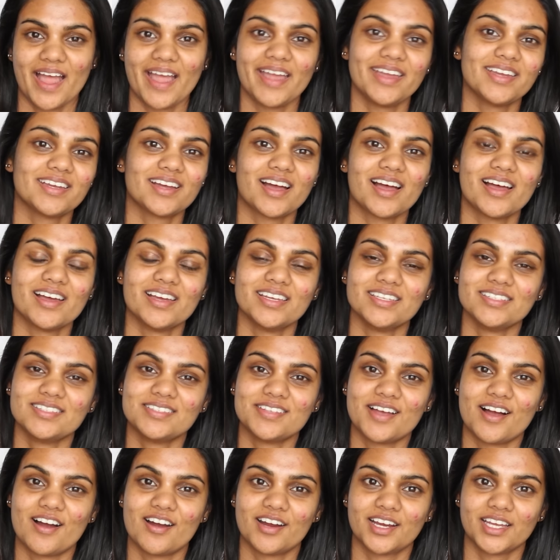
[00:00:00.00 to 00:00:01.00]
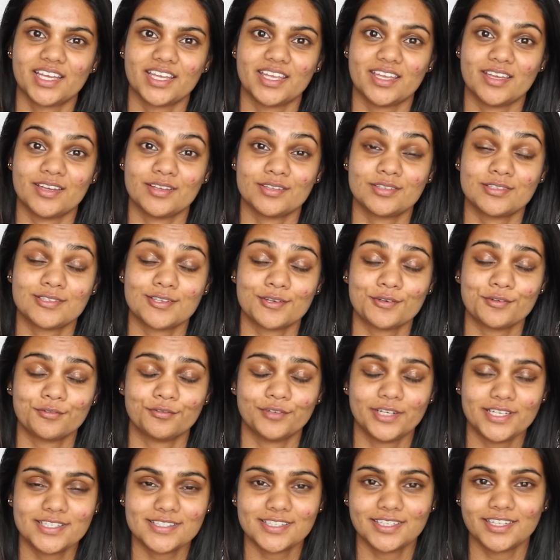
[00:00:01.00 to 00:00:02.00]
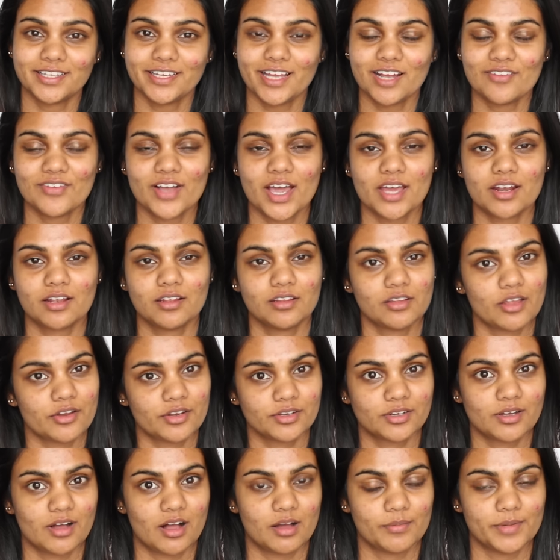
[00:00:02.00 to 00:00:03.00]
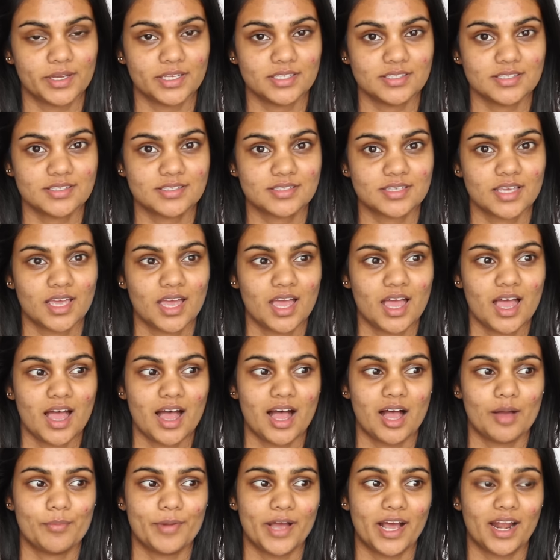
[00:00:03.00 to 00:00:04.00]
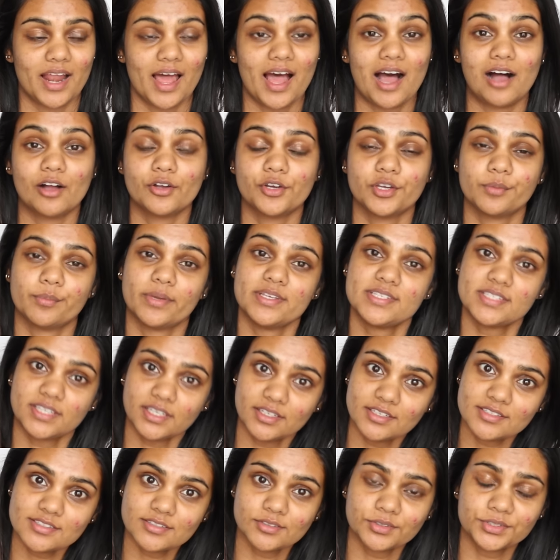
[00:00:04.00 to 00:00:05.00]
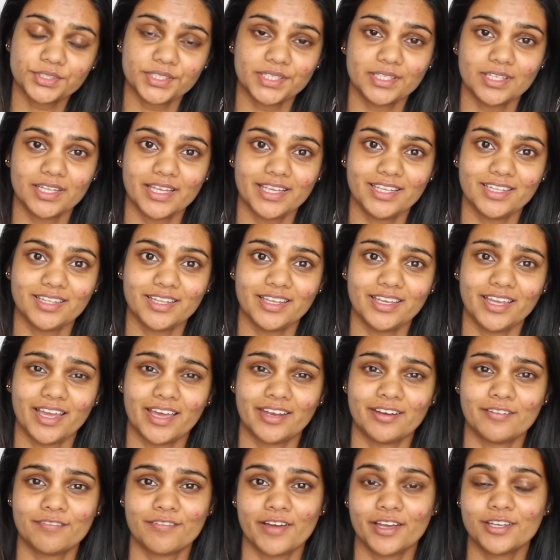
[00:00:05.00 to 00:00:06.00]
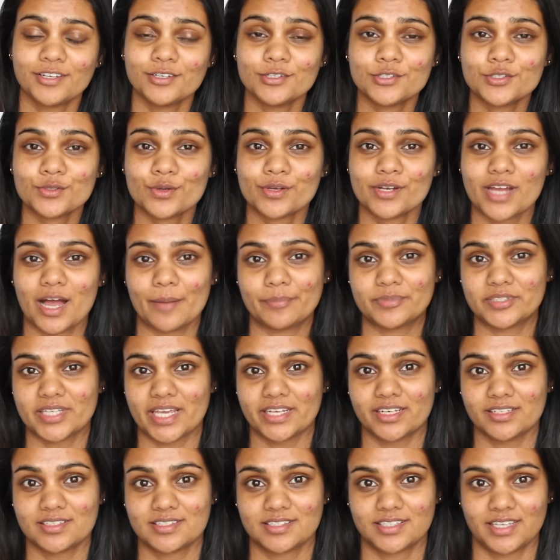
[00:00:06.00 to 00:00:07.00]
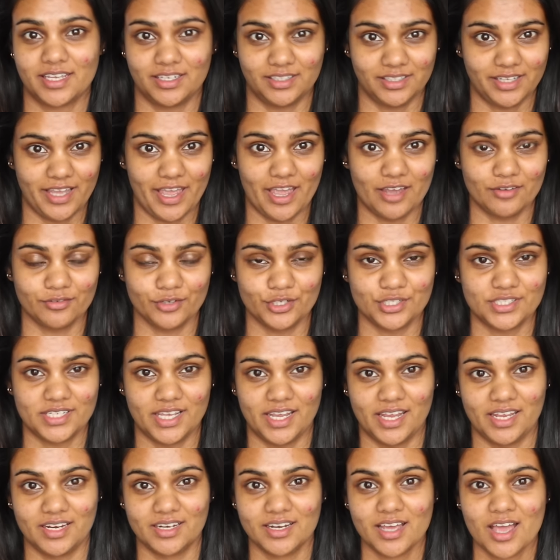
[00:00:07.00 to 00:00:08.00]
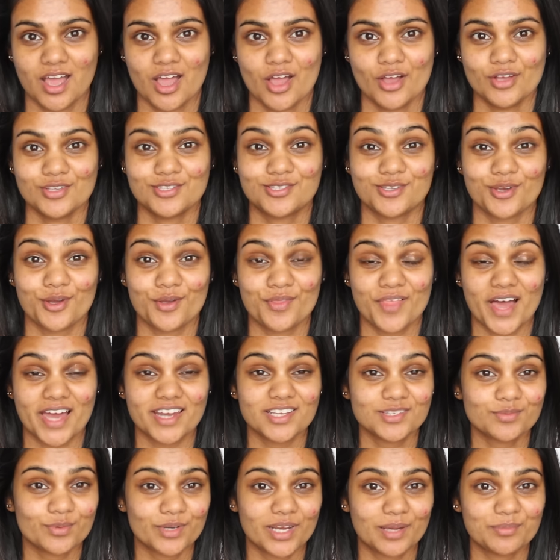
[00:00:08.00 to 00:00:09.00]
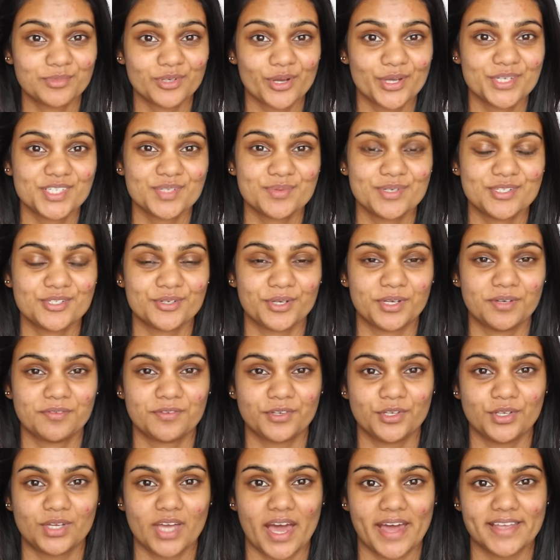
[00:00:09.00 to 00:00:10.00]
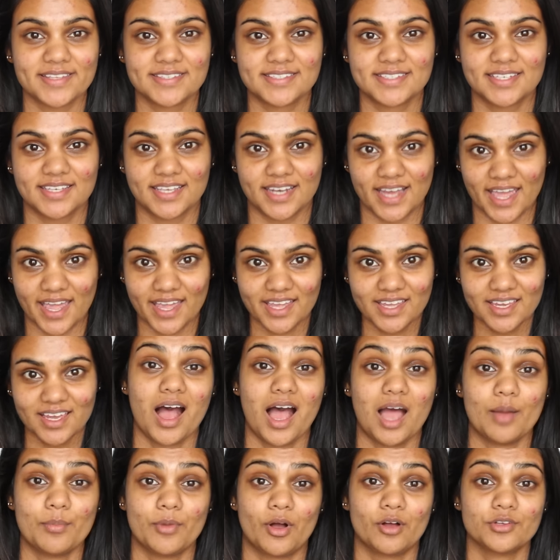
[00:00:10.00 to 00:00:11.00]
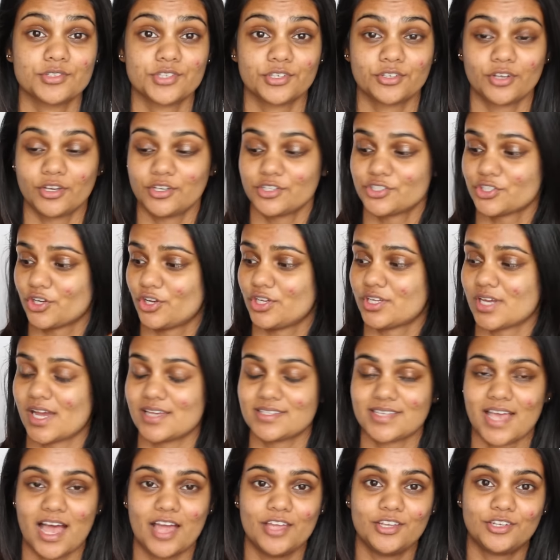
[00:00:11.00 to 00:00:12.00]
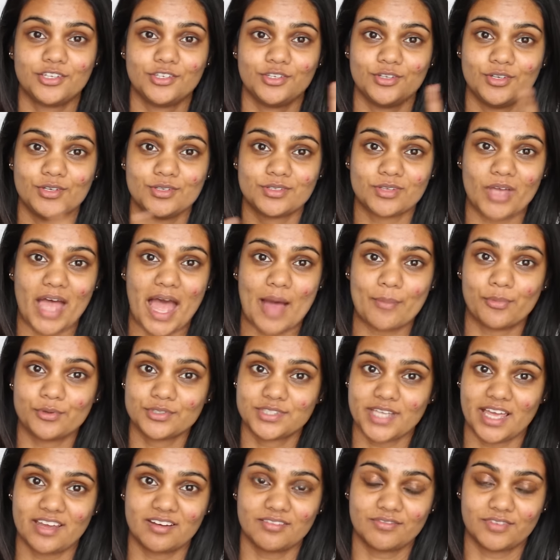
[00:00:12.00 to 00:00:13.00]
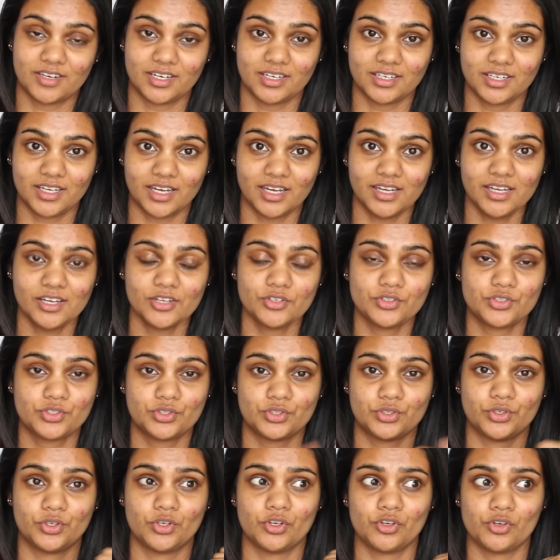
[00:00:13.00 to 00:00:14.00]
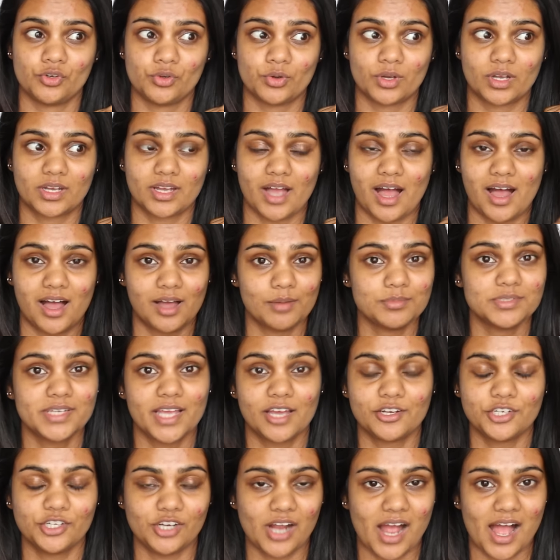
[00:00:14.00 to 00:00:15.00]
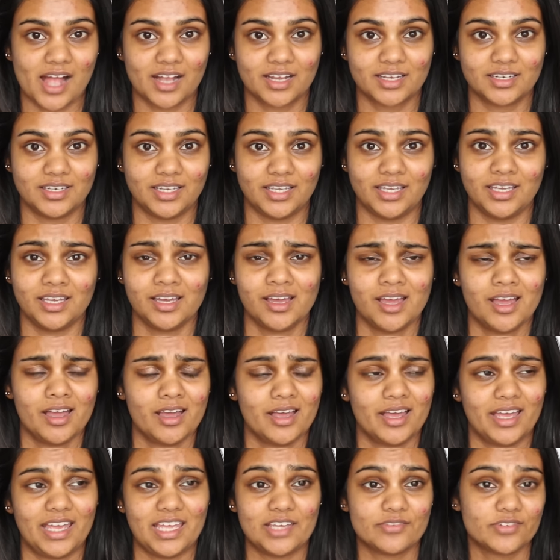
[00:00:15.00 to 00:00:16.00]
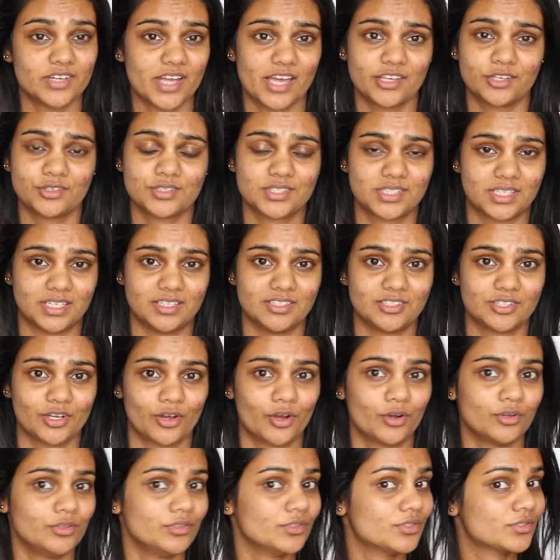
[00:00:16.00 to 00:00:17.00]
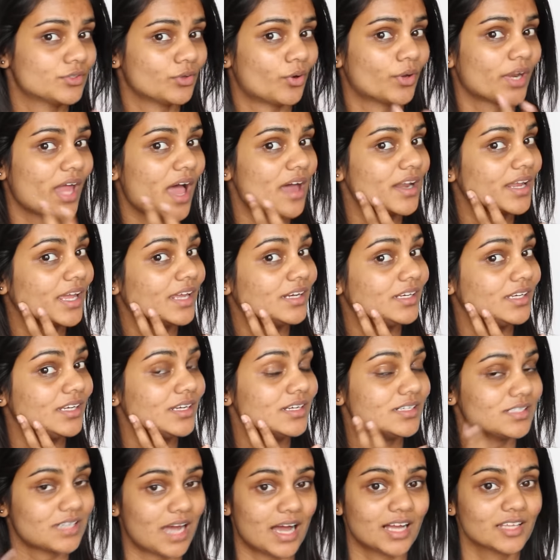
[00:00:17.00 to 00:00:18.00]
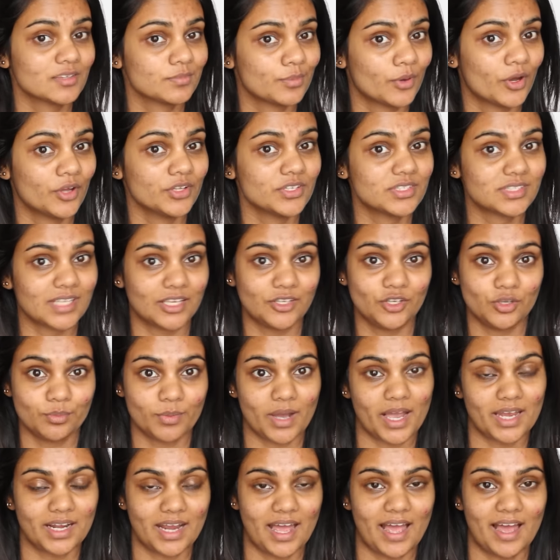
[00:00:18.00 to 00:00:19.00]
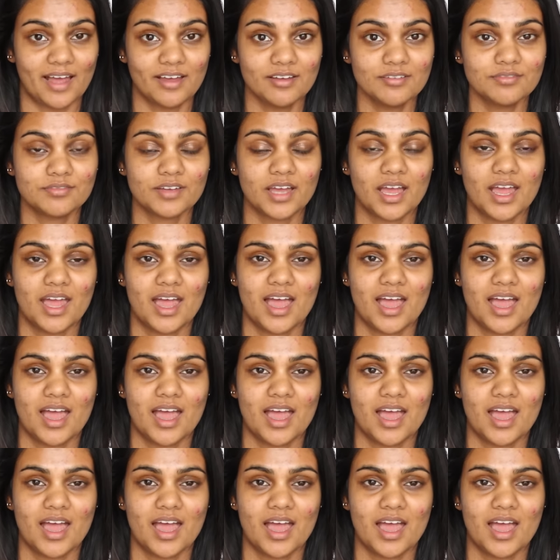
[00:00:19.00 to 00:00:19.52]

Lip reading: Hey guys, Zahrah here. So recently I've had a lot of comments about how good my skin is looking lately and if I could do an updated skincare routine. So that is what I'm going to be doing for you guys today. I'm also going to show you guys how you can use apple cider vinegar to calm down your acne, even out your skin tone, sort out any dark spots that you might have.